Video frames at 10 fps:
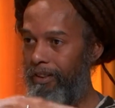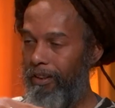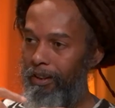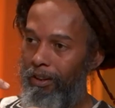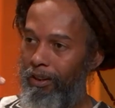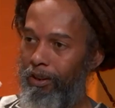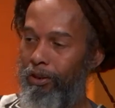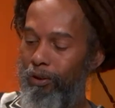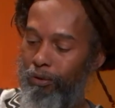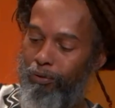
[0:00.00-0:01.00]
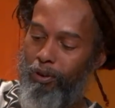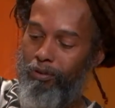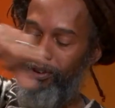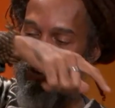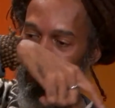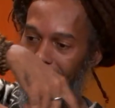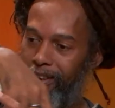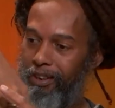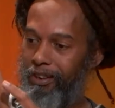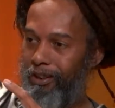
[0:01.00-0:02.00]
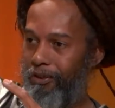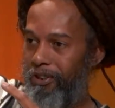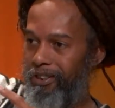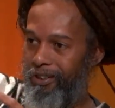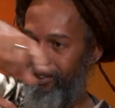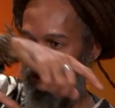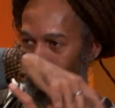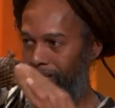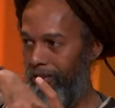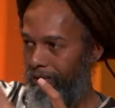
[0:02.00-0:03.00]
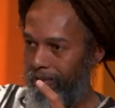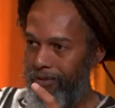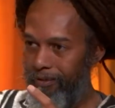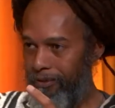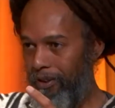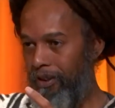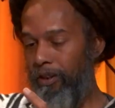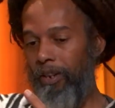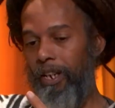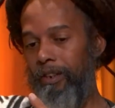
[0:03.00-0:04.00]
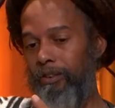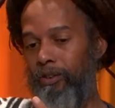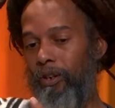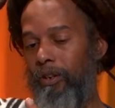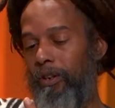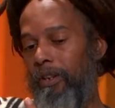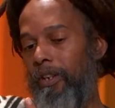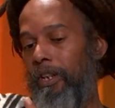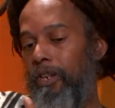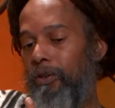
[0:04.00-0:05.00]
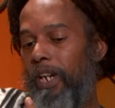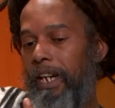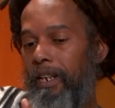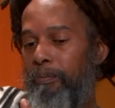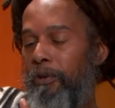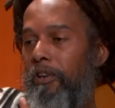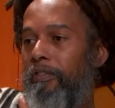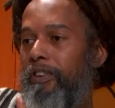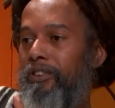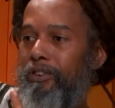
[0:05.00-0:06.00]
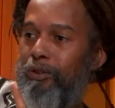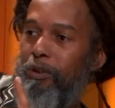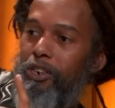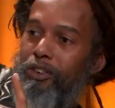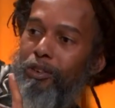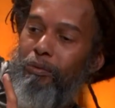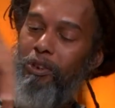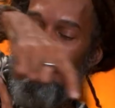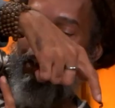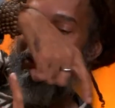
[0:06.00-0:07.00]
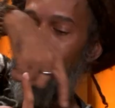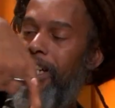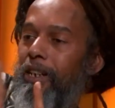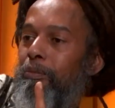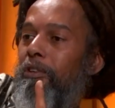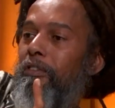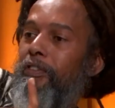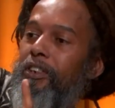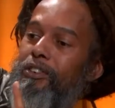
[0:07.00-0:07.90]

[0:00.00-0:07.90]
Right. You know, 360 degrees in a circle. Mm-hmm. Right? So you had a perfect situation where it's like you had a perfect